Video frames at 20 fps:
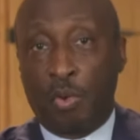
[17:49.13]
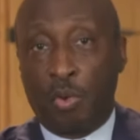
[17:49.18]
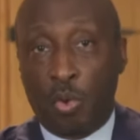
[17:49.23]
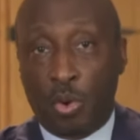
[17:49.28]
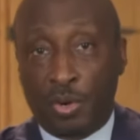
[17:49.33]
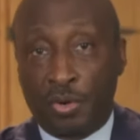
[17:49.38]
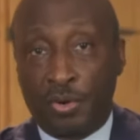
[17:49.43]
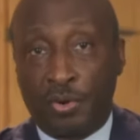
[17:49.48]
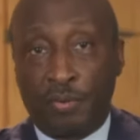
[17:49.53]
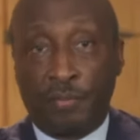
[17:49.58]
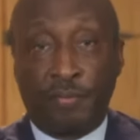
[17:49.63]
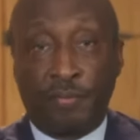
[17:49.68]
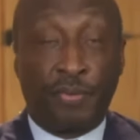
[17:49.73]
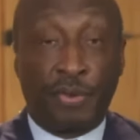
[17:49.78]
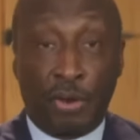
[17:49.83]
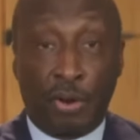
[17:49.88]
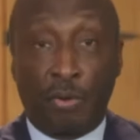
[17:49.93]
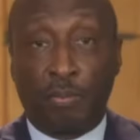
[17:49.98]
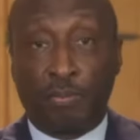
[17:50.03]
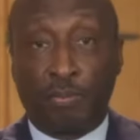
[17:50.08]

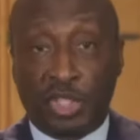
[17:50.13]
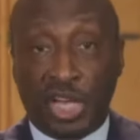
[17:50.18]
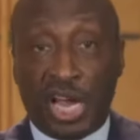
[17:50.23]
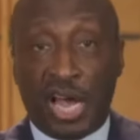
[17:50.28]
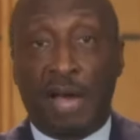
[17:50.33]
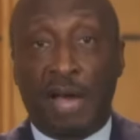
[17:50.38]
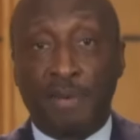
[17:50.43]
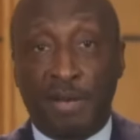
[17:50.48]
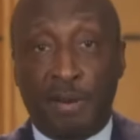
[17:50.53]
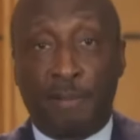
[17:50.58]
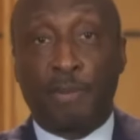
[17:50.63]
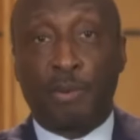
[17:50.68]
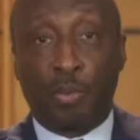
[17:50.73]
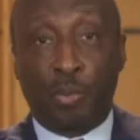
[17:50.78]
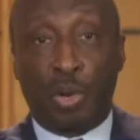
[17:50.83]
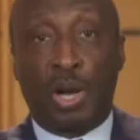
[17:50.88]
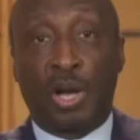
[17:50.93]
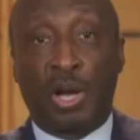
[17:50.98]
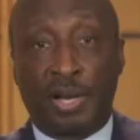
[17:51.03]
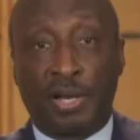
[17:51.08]
job number
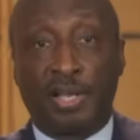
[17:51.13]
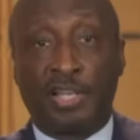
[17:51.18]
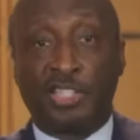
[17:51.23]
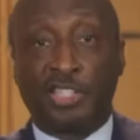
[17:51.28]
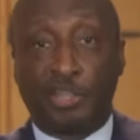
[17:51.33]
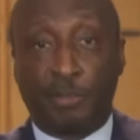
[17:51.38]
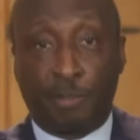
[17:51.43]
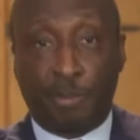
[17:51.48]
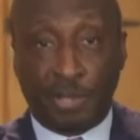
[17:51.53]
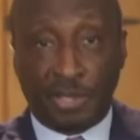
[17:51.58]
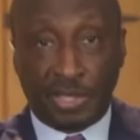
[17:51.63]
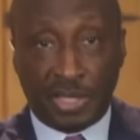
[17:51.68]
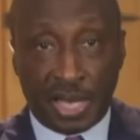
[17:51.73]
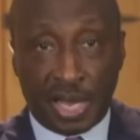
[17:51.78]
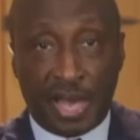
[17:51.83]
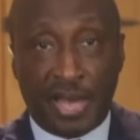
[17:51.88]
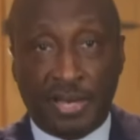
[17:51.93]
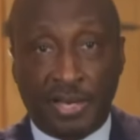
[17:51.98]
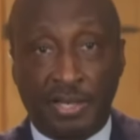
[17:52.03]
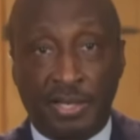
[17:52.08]
one is to
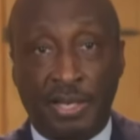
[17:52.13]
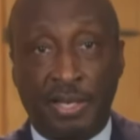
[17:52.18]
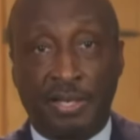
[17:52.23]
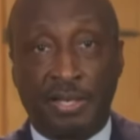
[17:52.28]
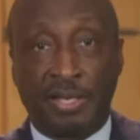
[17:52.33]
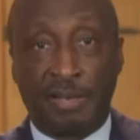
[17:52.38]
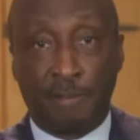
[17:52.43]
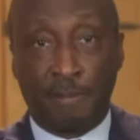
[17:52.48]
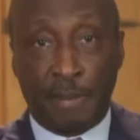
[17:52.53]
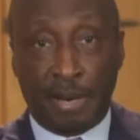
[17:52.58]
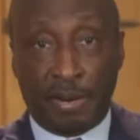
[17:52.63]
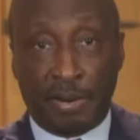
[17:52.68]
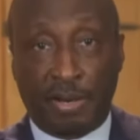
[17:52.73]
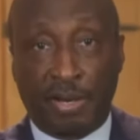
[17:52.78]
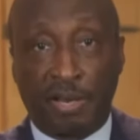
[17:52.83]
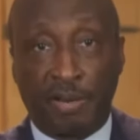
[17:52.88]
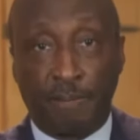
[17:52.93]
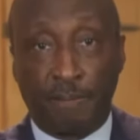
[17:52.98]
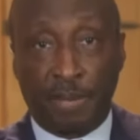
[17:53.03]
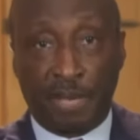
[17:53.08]
protect the
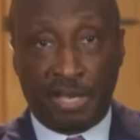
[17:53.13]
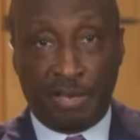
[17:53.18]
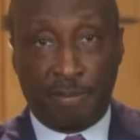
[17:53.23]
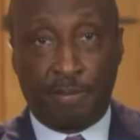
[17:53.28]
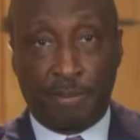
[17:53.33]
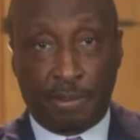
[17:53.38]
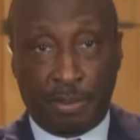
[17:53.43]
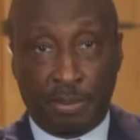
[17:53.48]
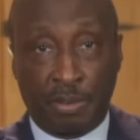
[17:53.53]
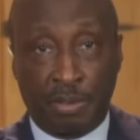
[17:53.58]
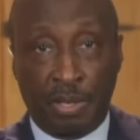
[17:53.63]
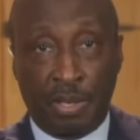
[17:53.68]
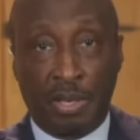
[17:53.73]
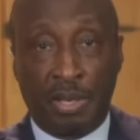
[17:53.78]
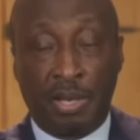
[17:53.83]
American people